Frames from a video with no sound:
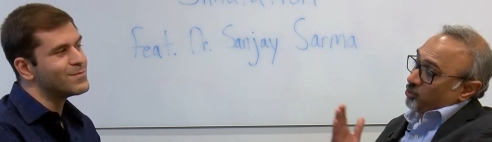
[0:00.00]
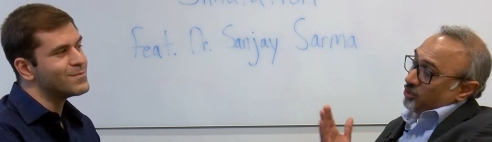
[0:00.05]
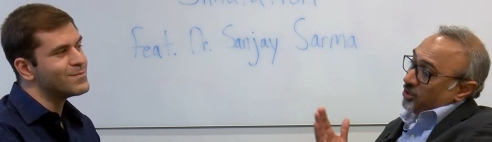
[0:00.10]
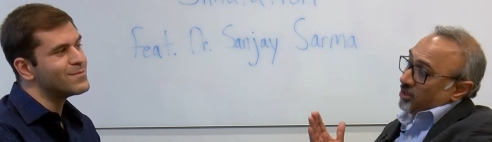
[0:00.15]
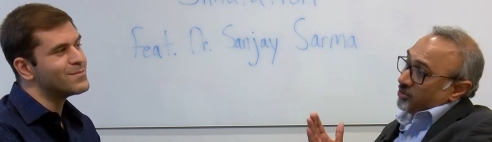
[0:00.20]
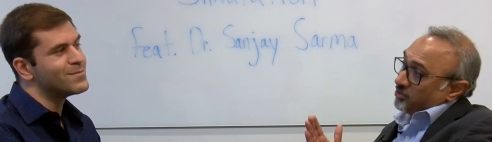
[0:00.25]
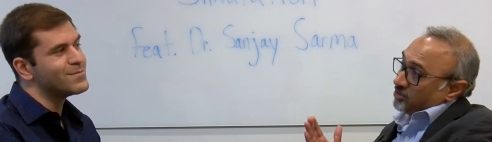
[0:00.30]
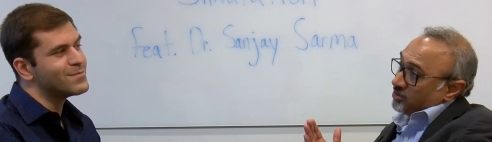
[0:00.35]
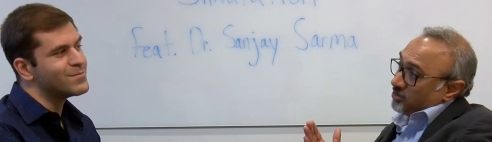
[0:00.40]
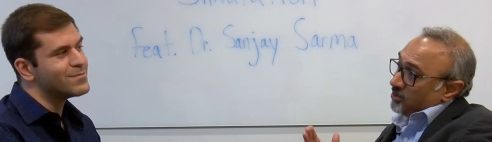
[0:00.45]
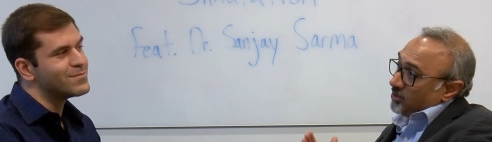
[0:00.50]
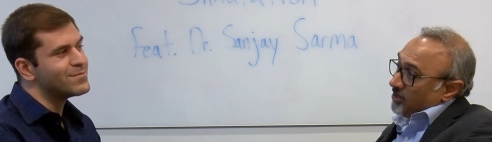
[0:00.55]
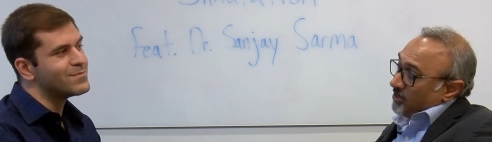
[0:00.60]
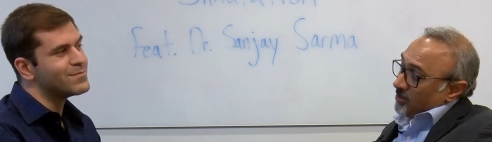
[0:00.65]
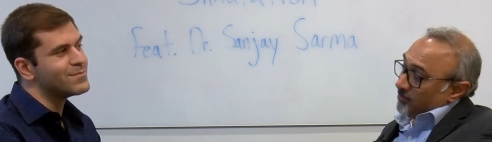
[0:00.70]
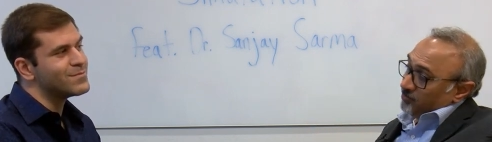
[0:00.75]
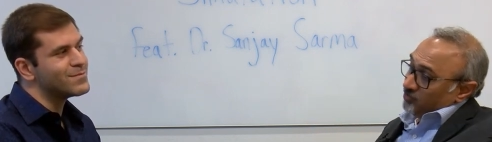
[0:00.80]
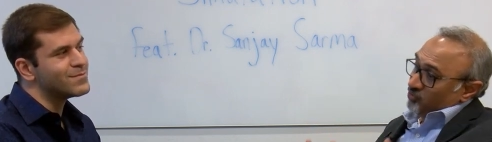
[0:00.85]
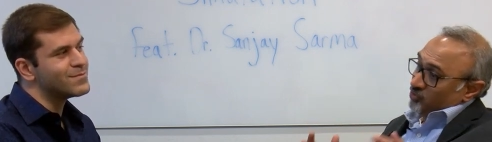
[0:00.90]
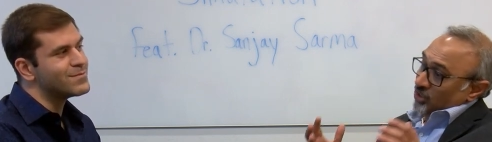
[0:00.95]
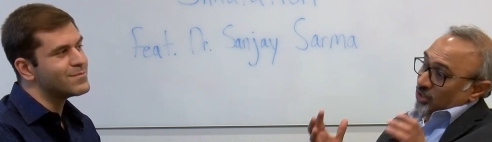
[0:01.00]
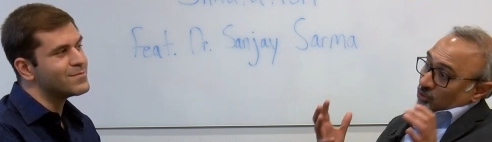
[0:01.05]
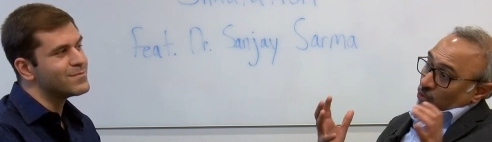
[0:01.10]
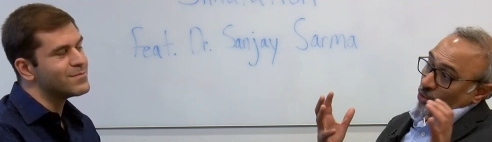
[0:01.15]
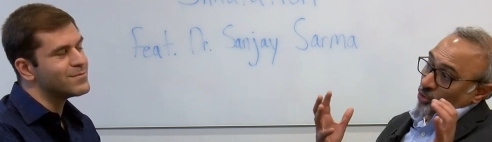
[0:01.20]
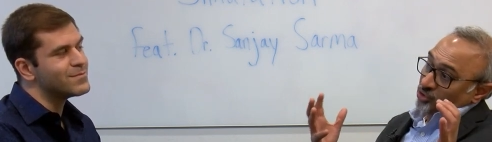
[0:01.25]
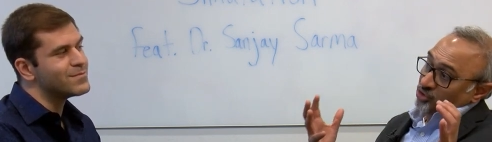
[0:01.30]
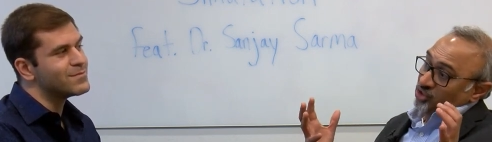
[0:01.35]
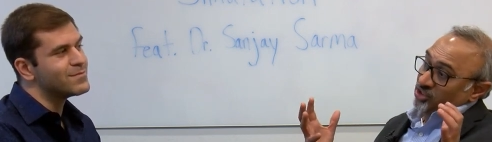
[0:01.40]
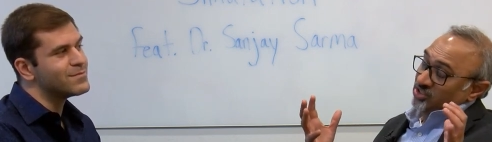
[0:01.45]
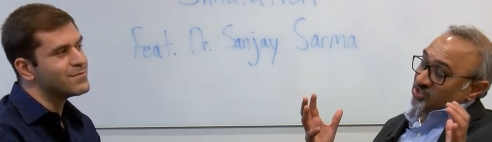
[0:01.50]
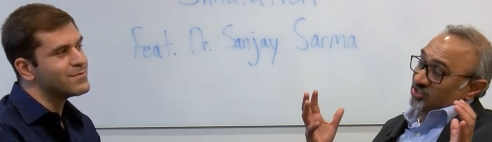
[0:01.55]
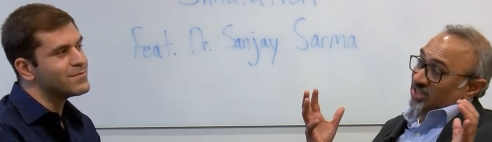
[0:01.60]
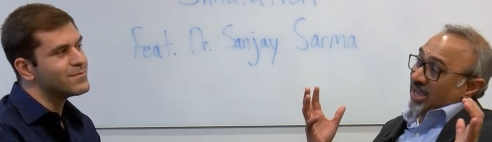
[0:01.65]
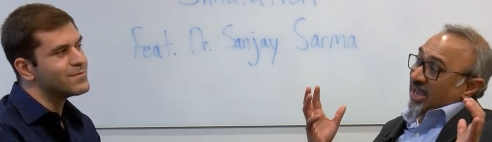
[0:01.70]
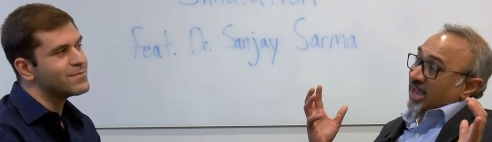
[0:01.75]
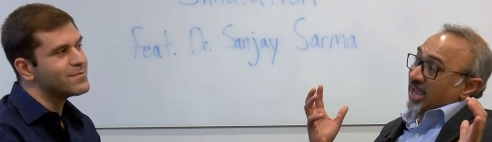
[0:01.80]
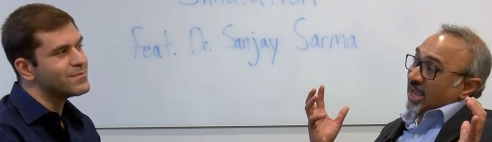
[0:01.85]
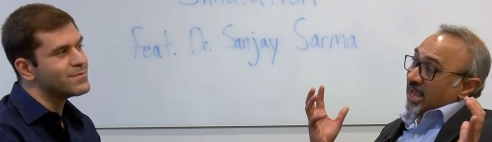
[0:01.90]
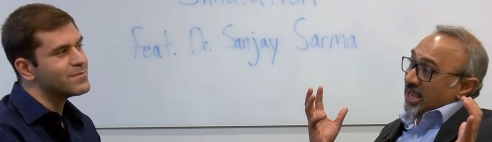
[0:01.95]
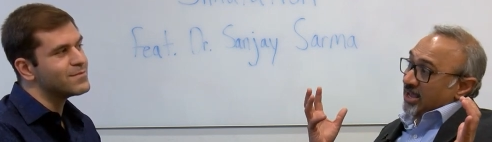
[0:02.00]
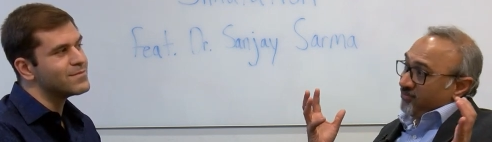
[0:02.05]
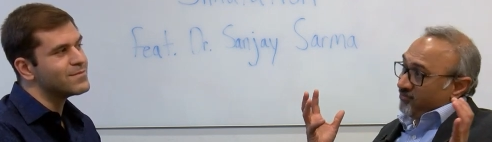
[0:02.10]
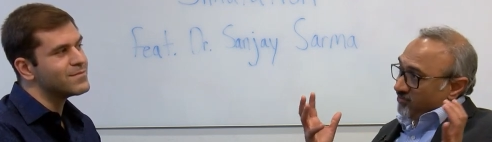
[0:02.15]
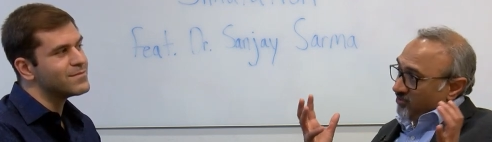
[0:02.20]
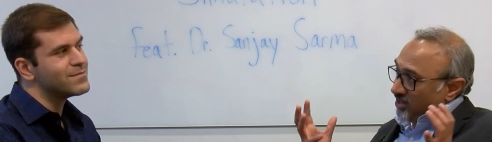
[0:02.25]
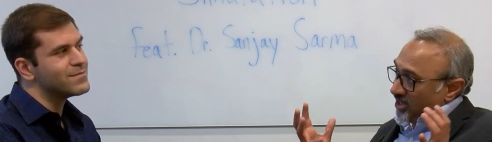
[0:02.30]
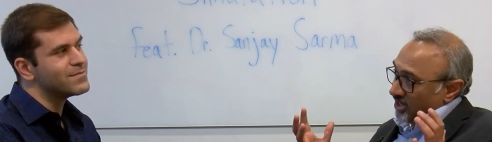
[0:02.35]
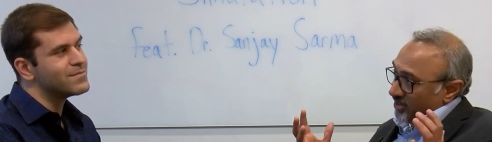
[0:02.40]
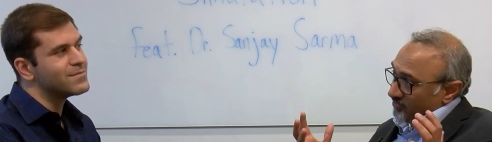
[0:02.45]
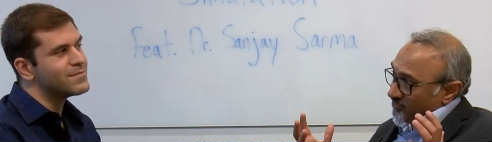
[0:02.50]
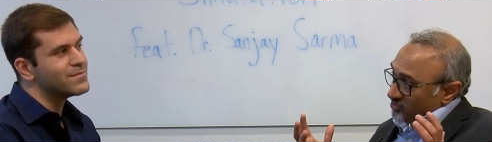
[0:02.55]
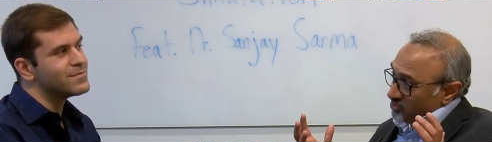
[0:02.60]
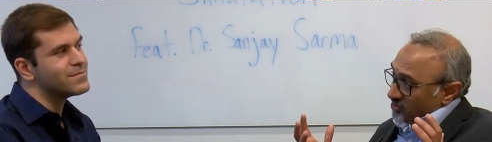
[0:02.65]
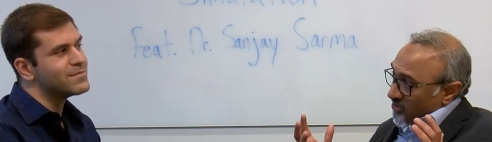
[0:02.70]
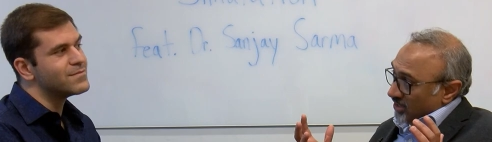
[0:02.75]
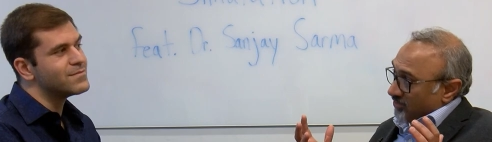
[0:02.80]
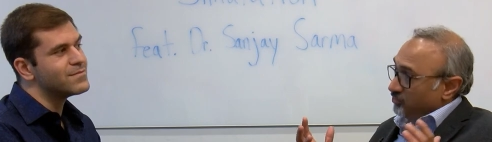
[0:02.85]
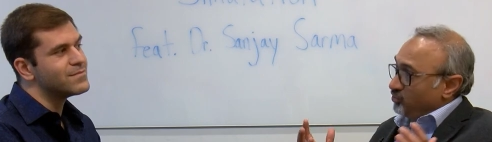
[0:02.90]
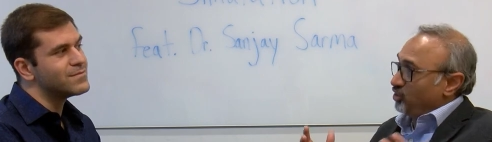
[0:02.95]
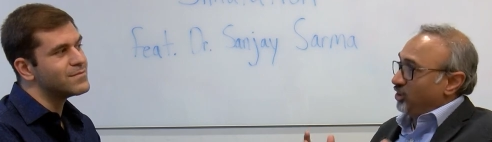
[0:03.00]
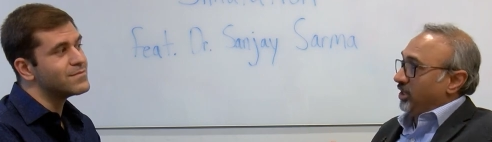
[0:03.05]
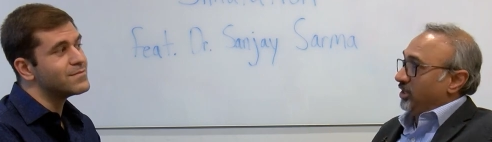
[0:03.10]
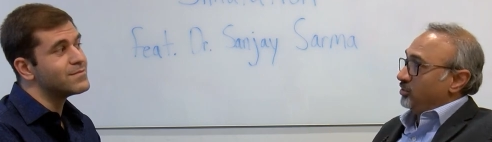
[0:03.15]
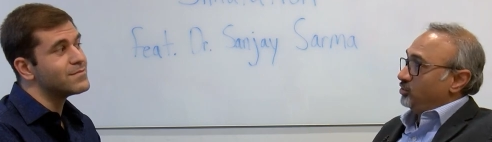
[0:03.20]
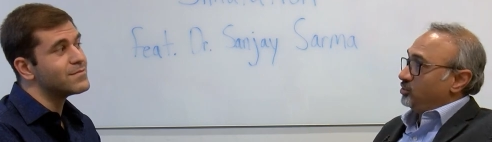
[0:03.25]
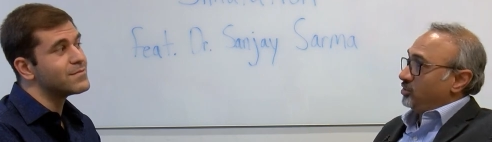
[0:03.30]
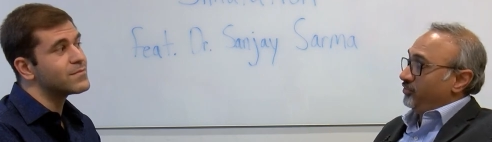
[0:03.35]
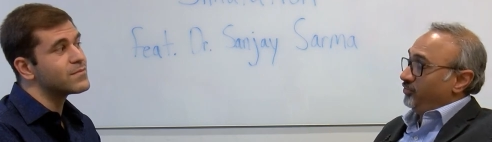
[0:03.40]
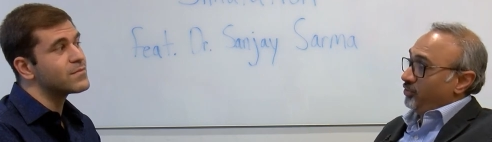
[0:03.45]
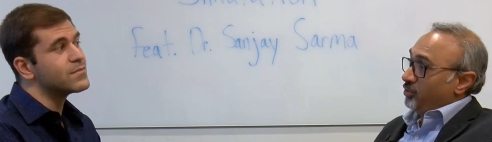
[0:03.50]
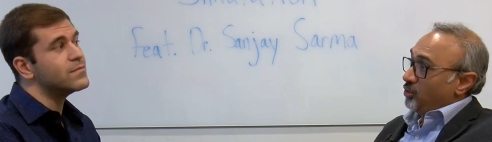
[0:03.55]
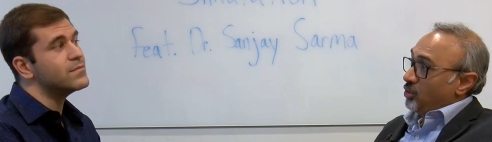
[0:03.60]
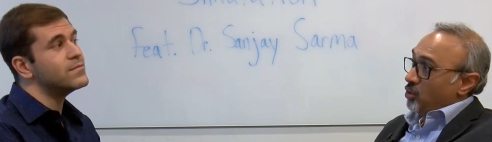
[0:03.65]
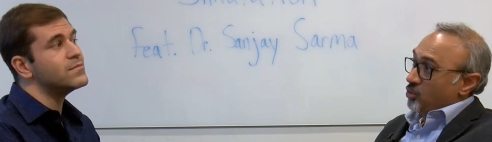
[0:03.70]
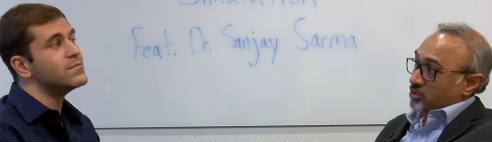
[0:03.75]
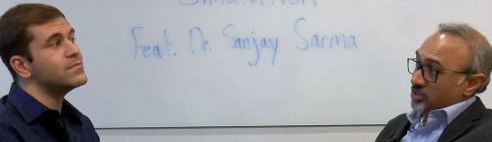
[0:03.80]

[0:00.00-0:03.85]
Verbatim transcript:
Speaker 1: another. Technology's half-lives have changed. If you know